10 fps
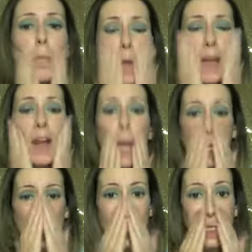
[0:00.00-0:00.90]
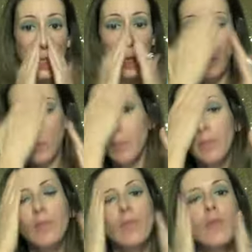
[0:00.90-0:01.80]
and hydrates them
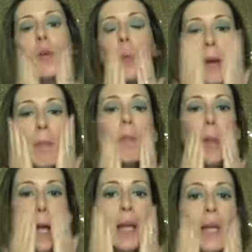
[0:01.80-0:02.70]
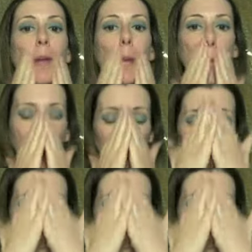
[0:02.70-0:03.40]
for when I'm applying makeup.